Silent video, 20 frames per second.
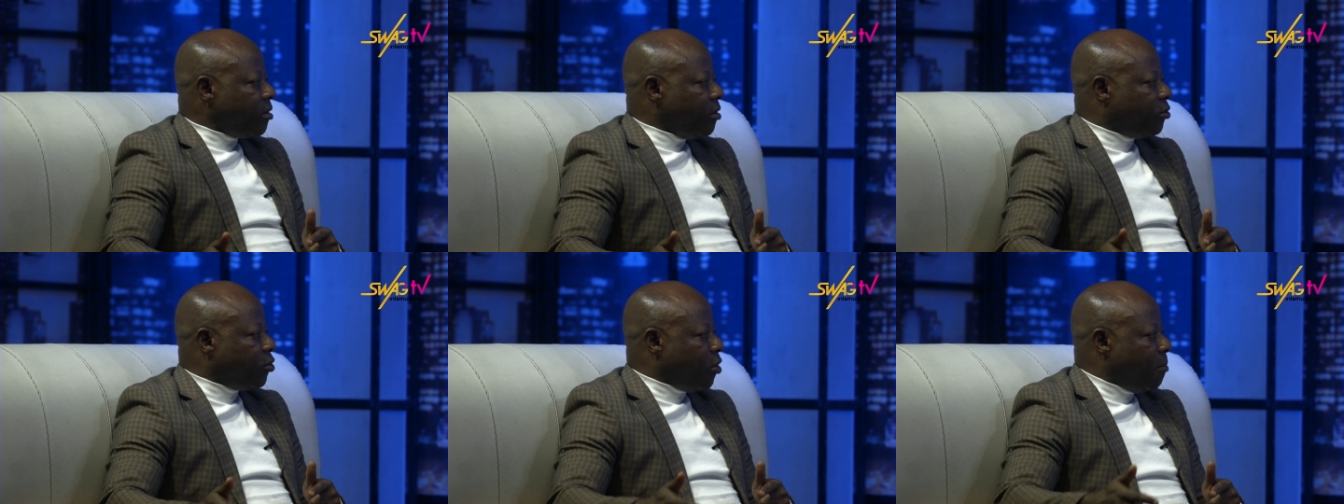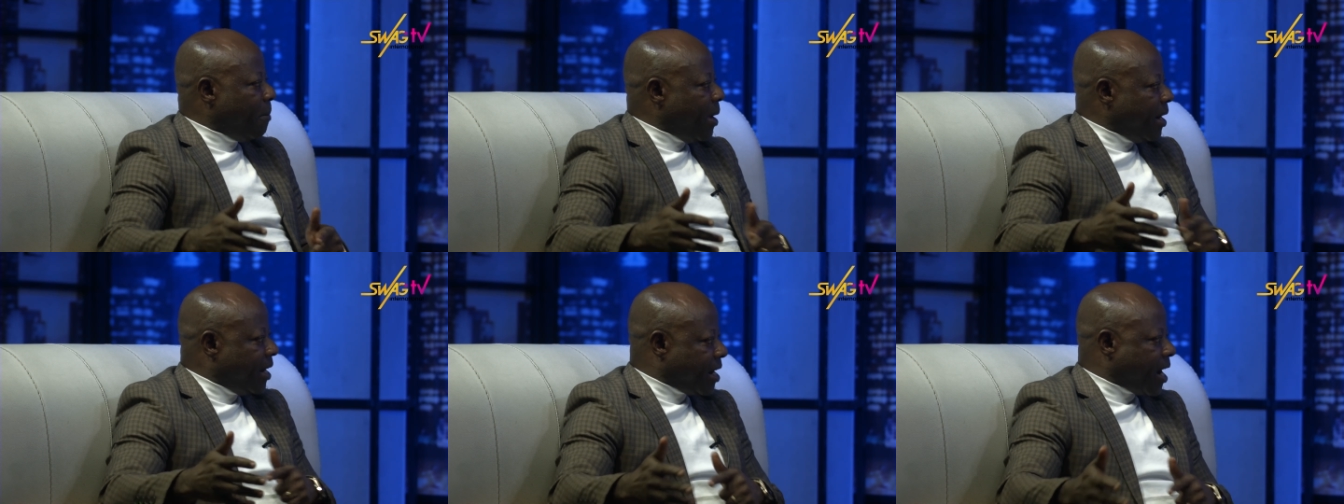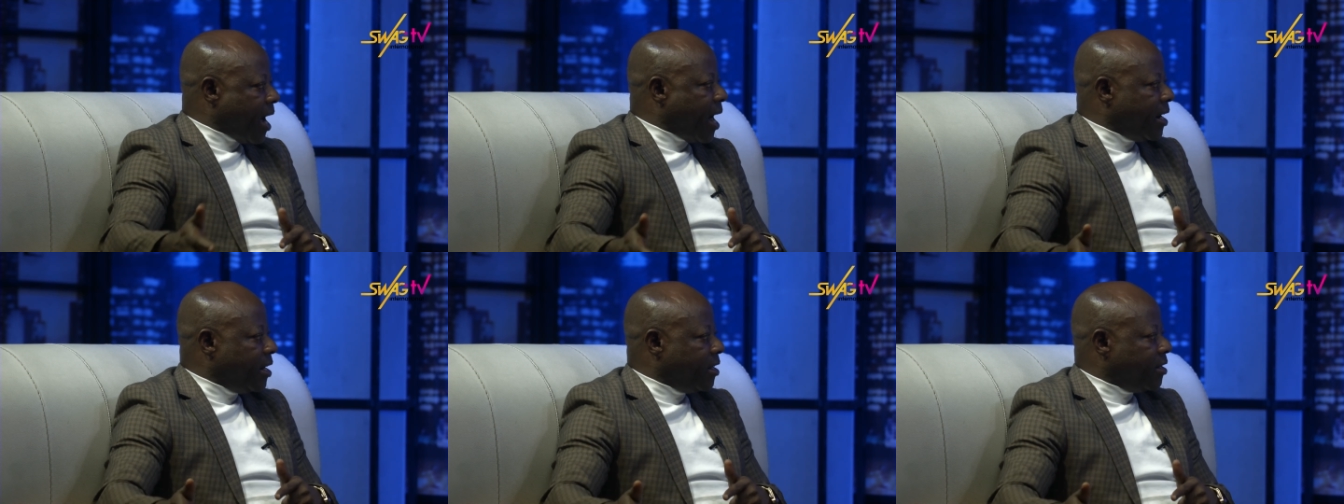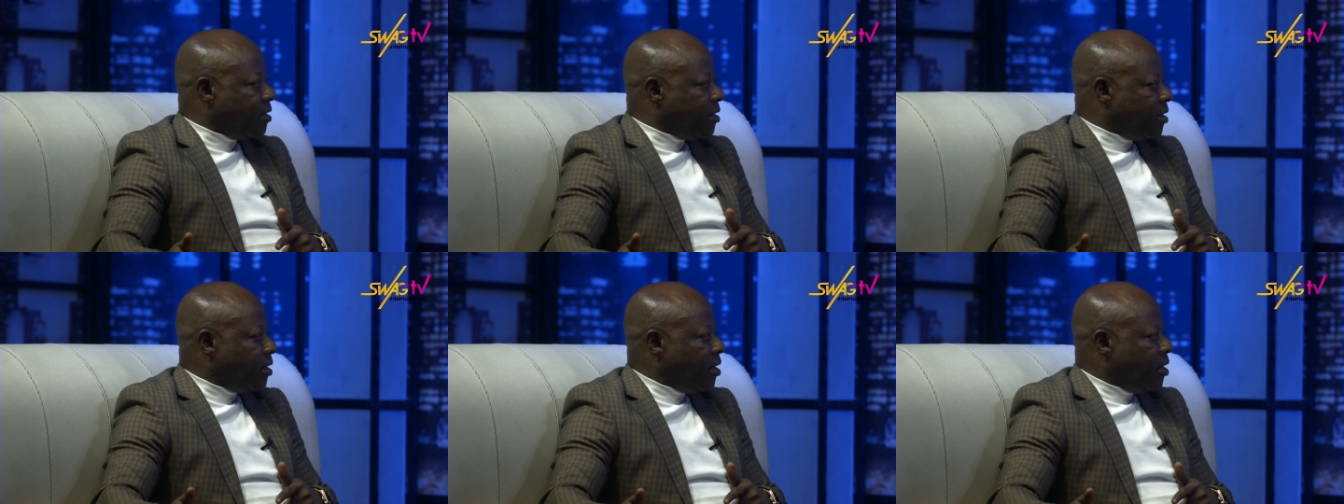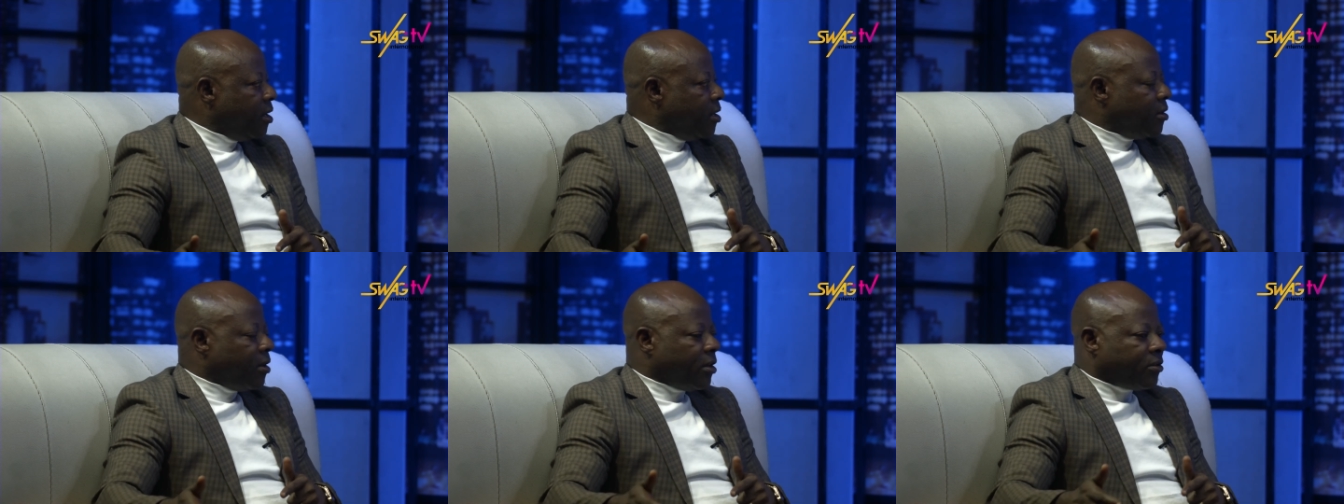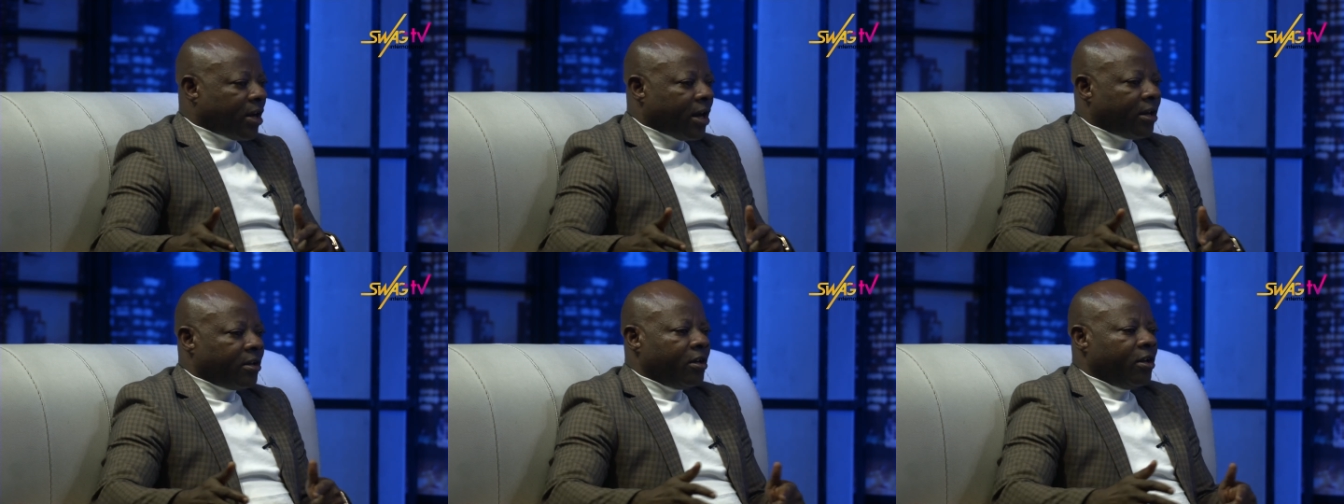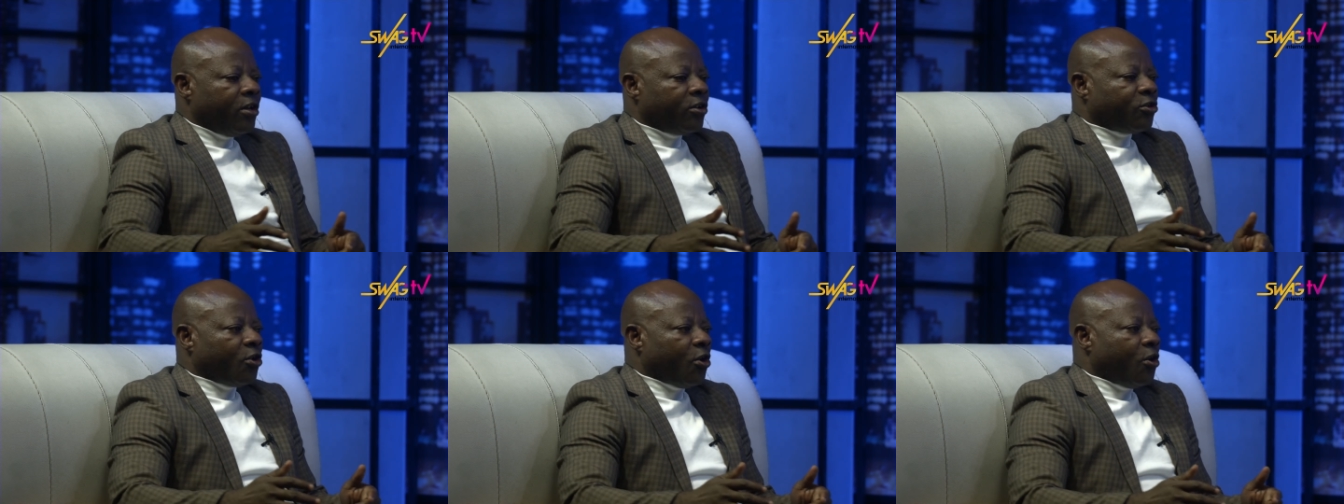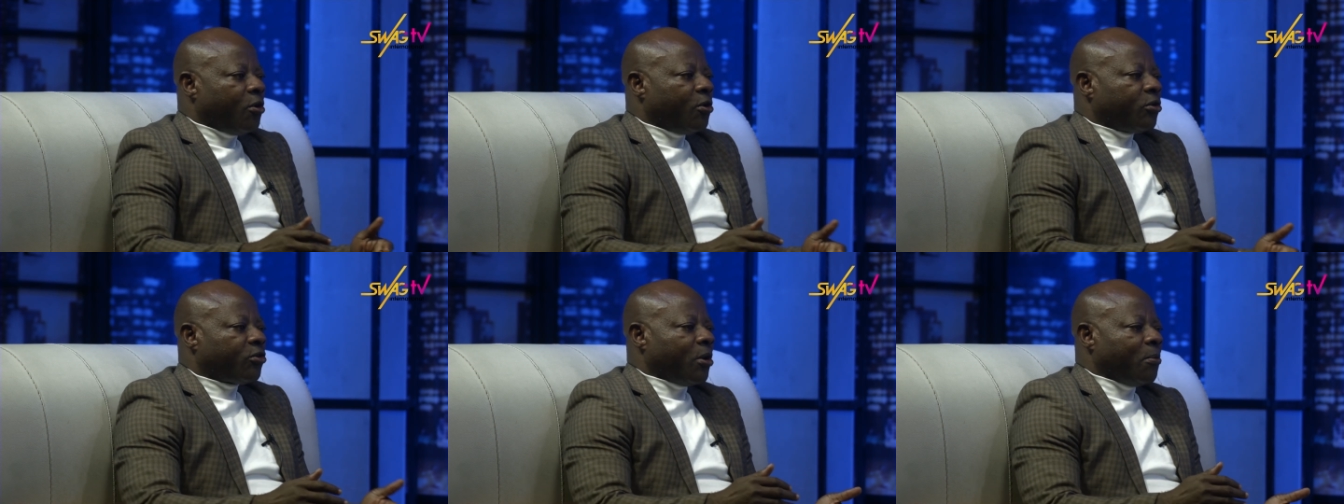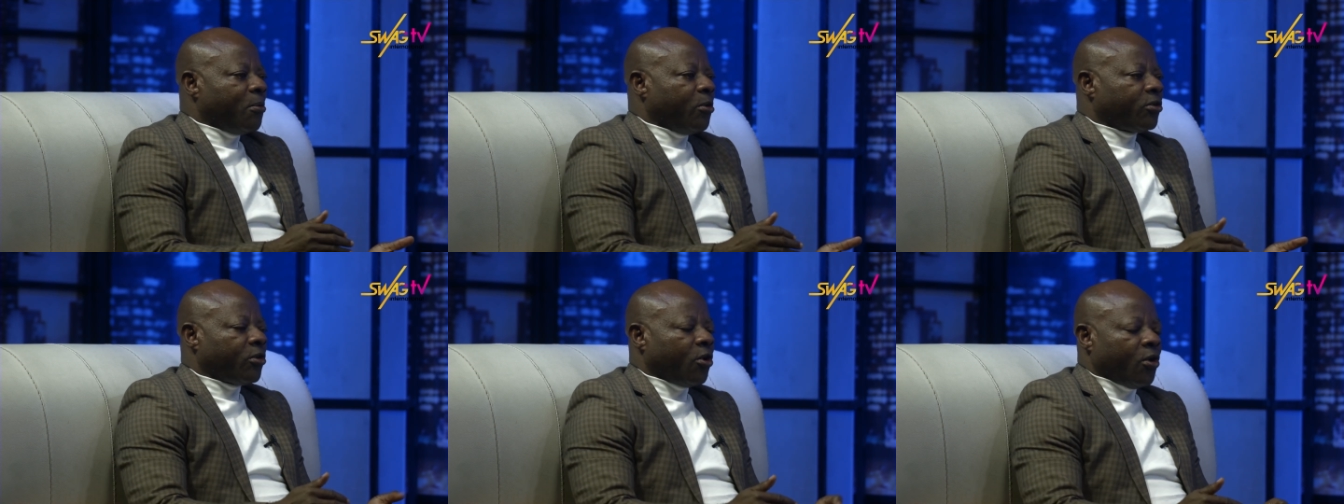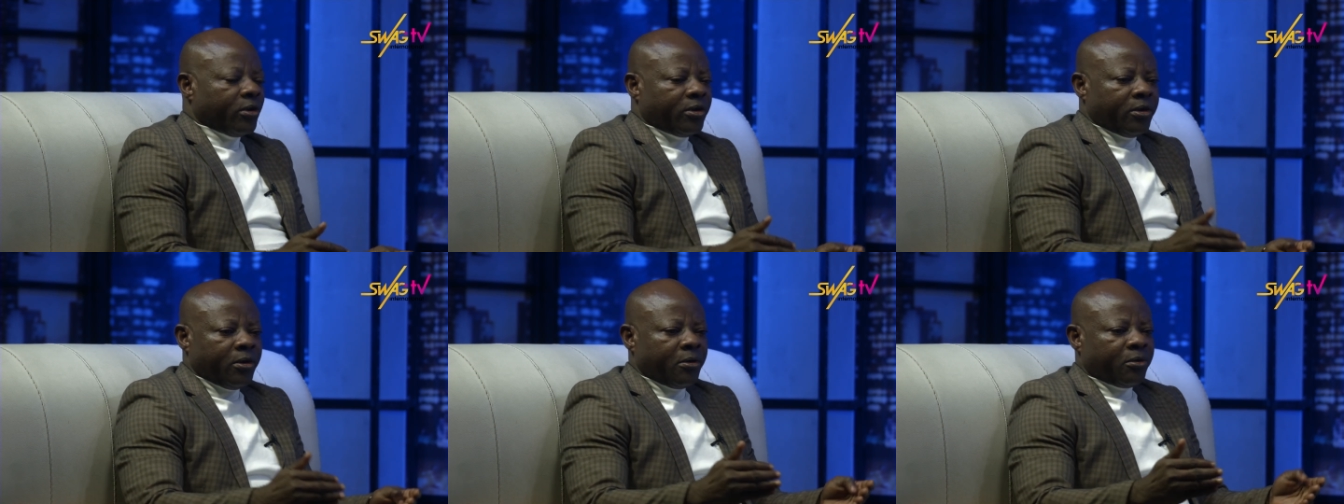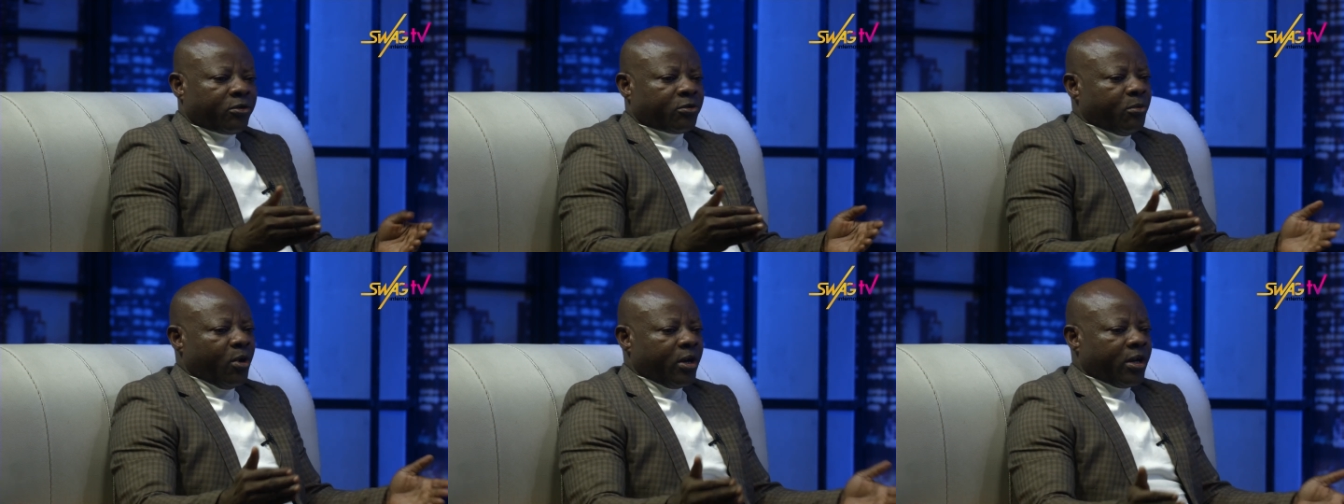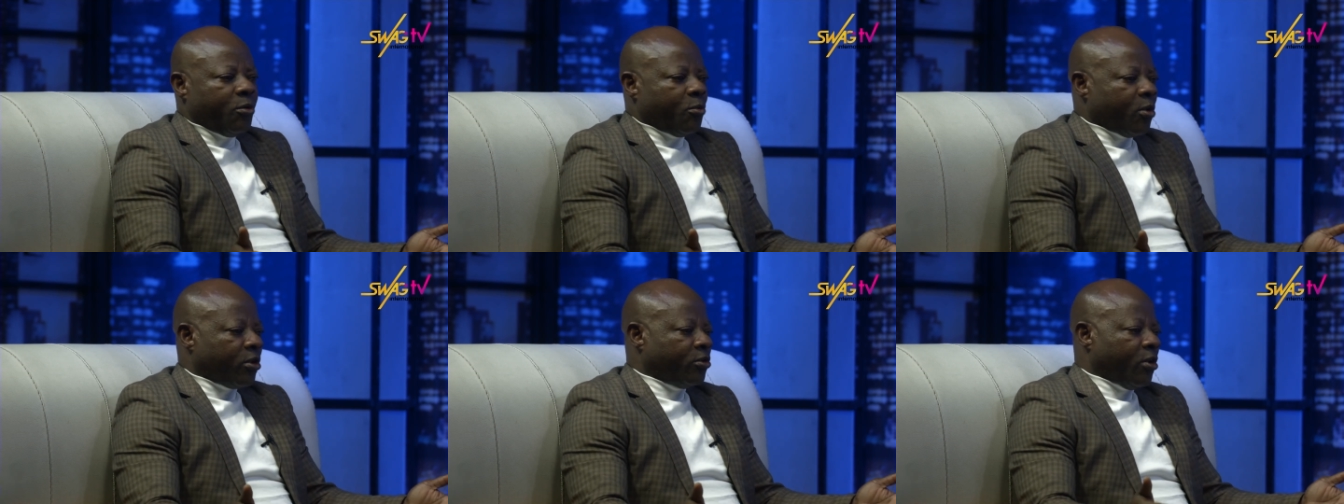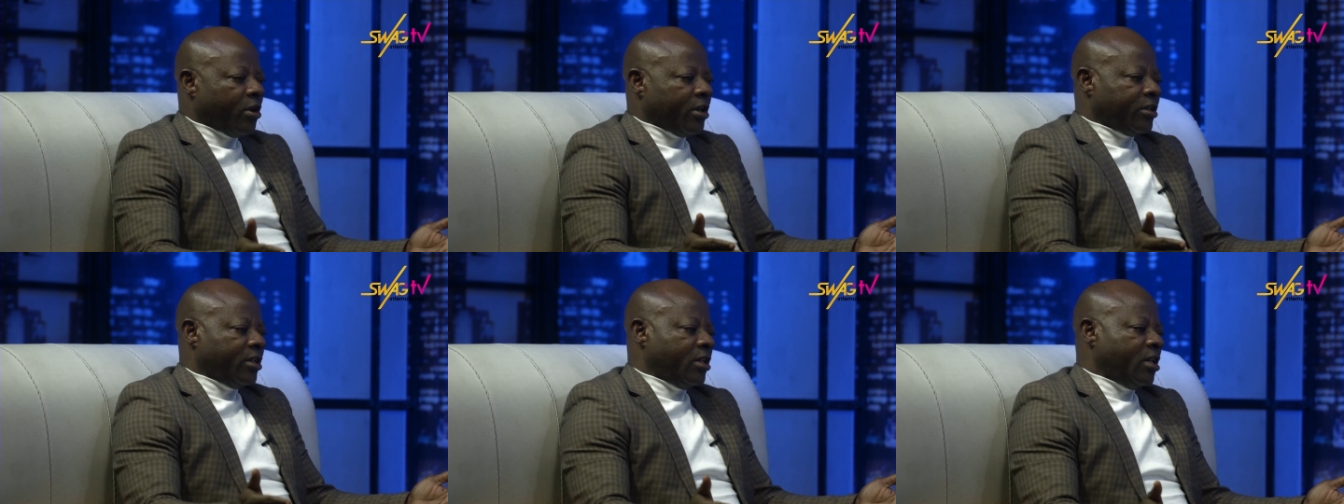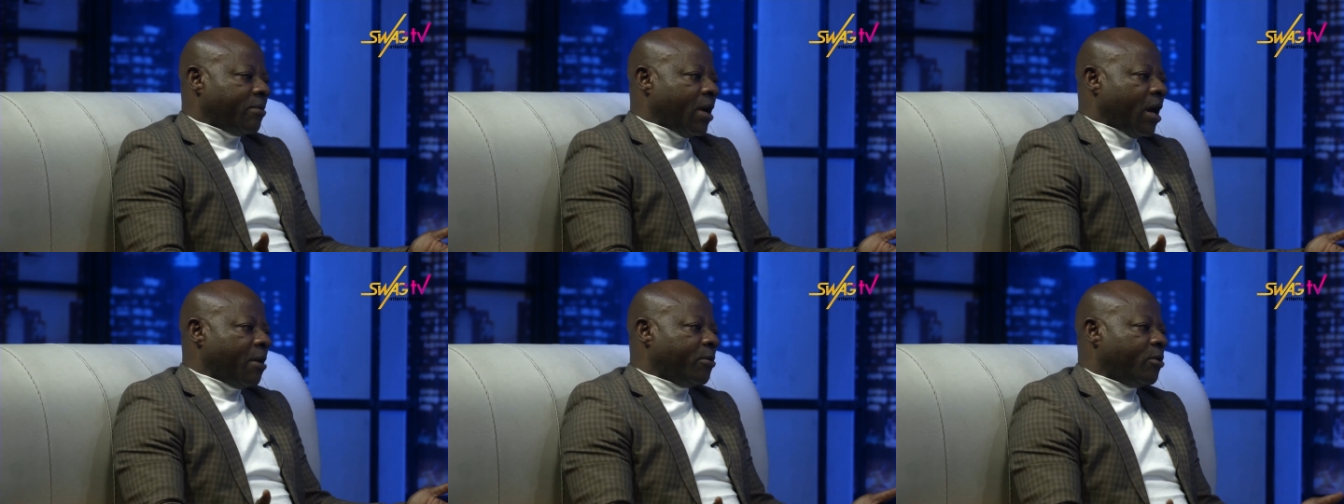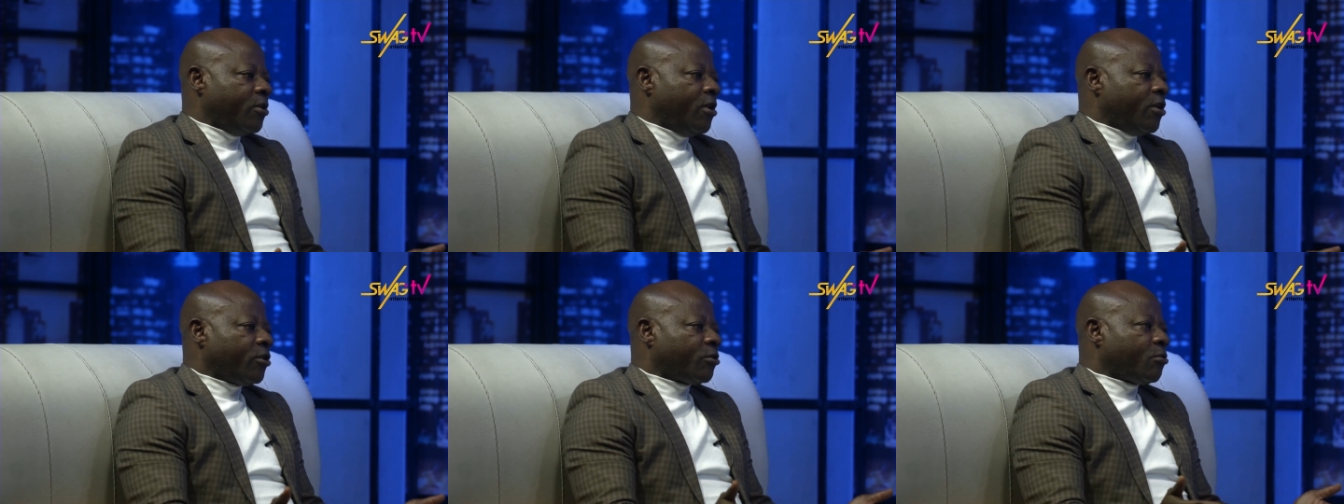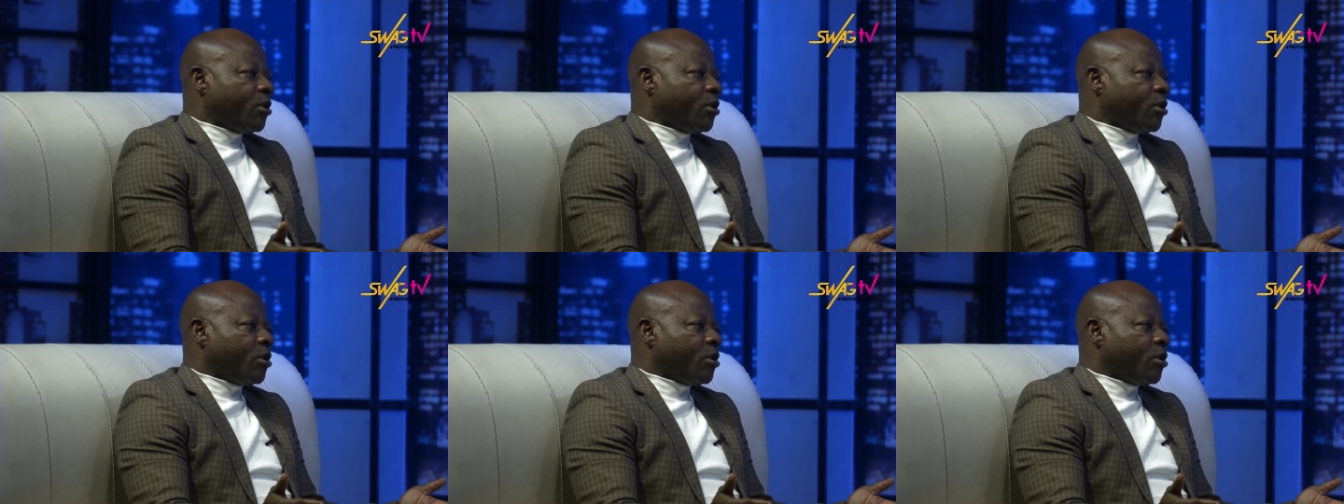So medically, mm. understand? So some old "Oh, smoking was not written in the Bible.